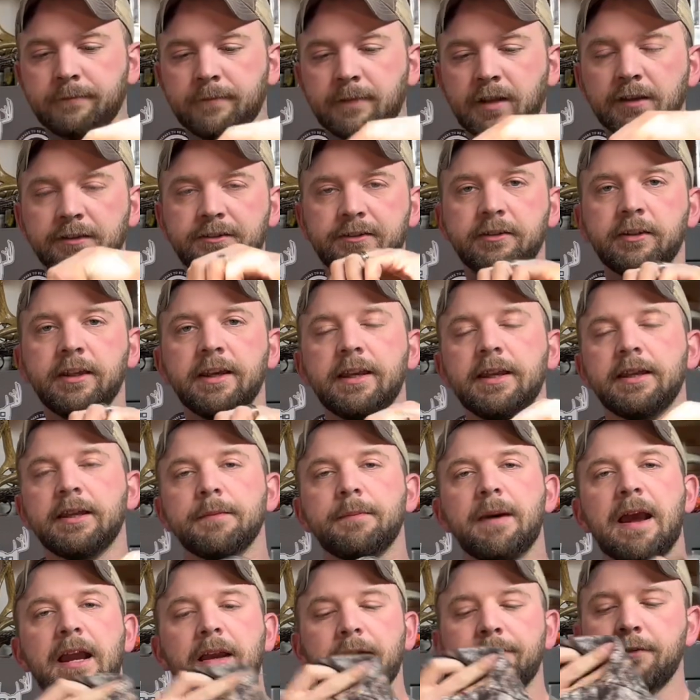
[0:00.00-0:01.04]
slit in the
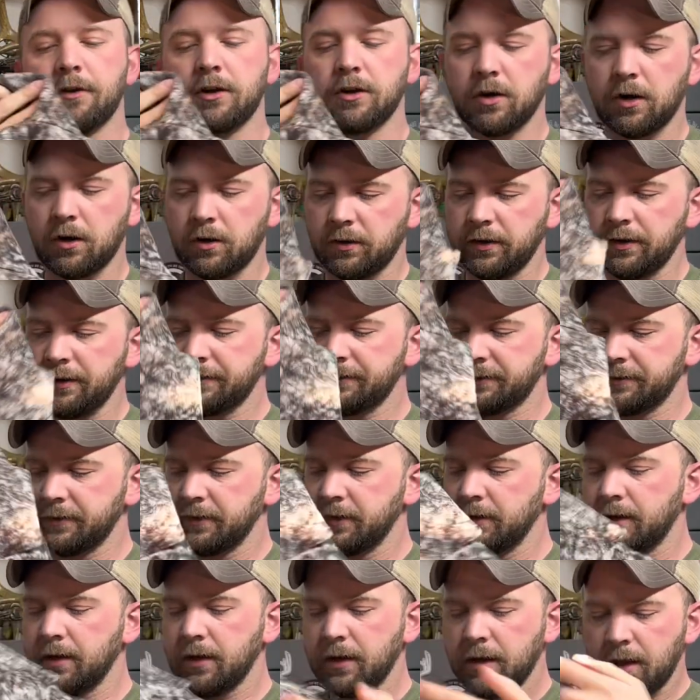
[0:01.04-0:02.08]
back for your harness.
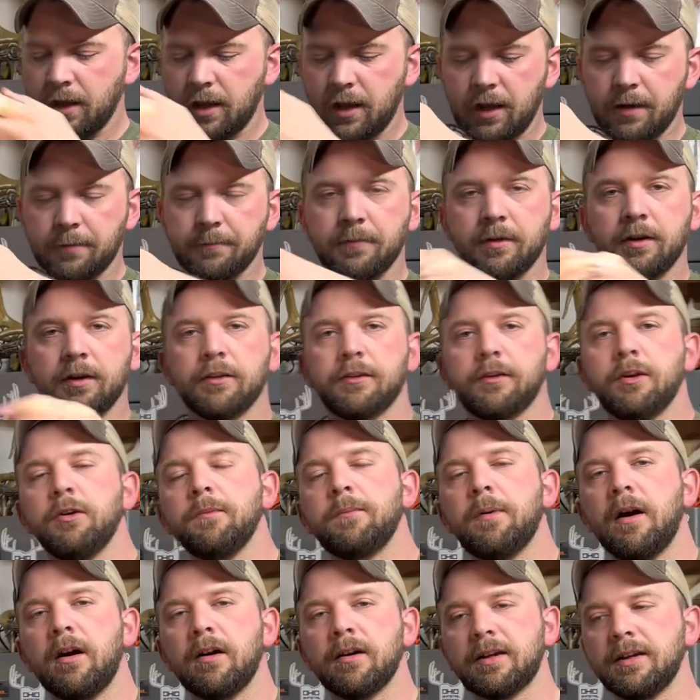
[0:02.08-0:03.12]
2
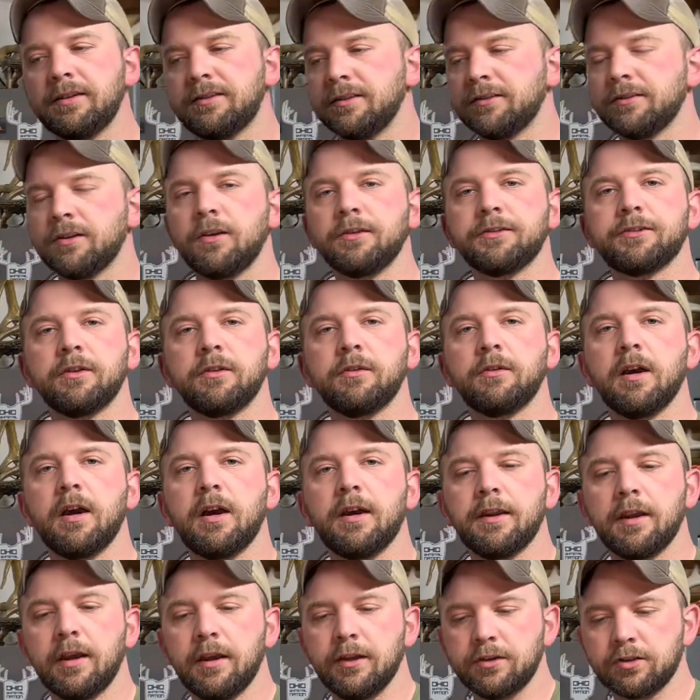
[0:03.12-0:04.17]
pockets. It's also
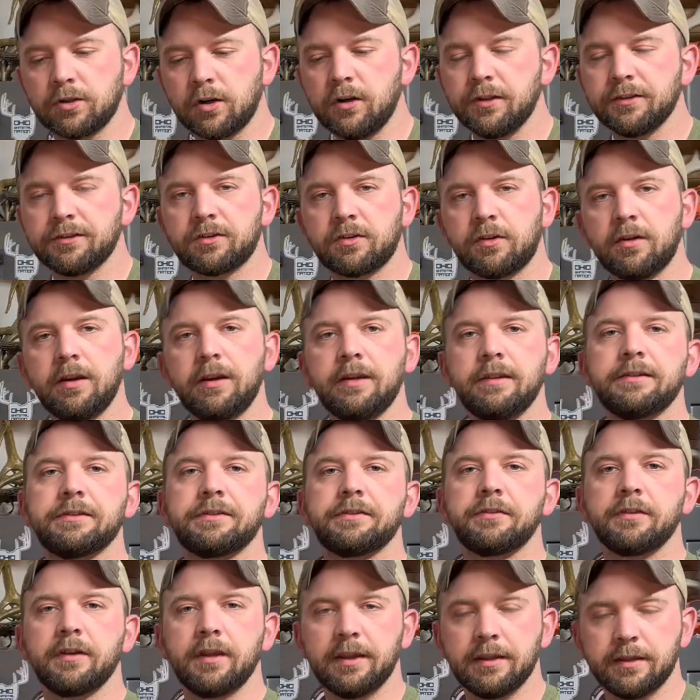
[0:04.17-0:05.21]
got
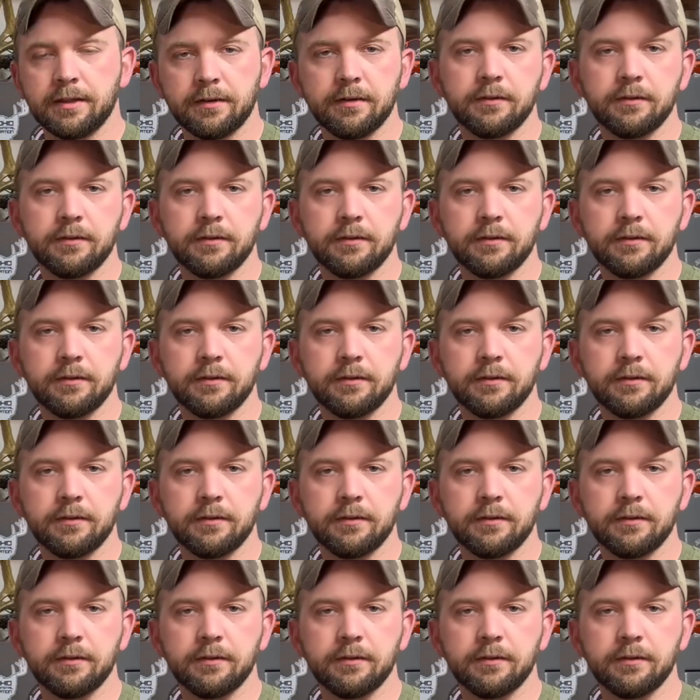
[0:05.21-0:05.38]
drawstrings in the